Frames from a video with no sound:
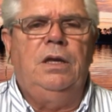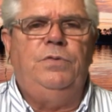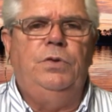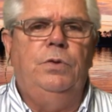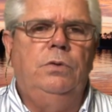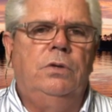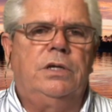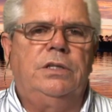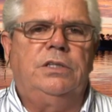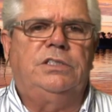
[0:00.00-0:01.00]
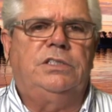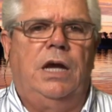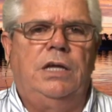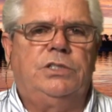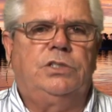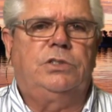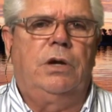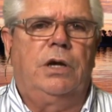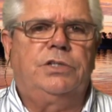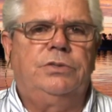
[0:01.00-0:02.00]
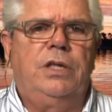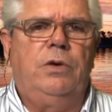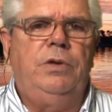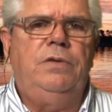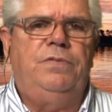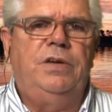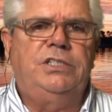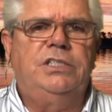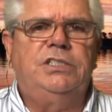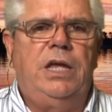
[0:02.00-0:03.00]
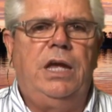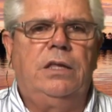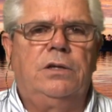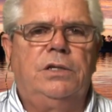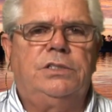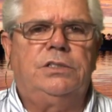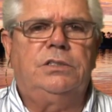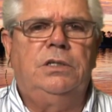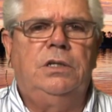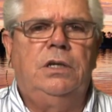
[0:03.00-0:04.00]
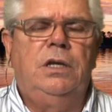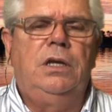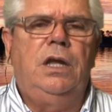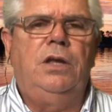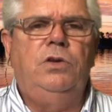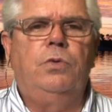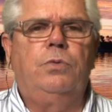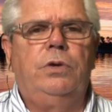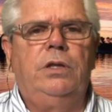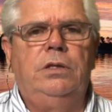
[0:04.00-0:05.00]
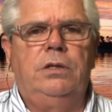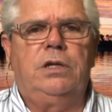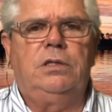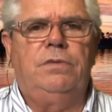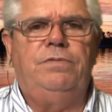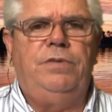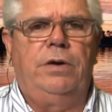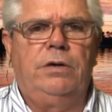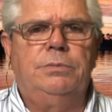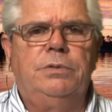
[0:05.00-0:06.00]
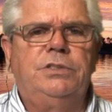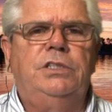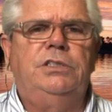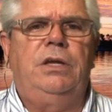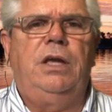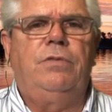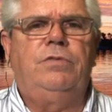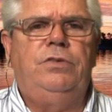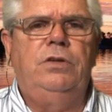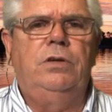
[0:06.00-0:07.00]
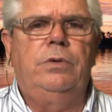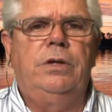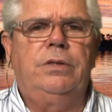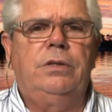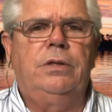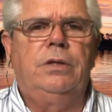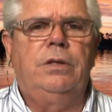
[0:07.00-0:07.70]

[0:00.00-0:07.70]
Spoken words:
If you look at the size of structure that we fish as anglers, and you really look at the variables that you have to deal with,